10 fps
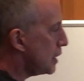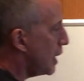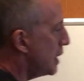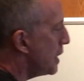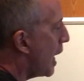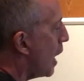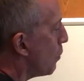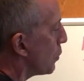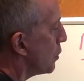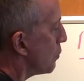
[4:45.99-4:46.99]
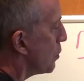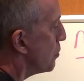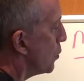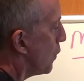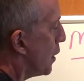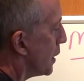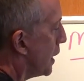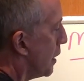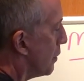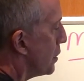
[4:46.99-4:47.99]
and now we're going to remove all the
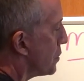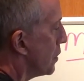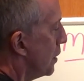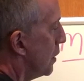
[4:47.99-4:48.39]
caries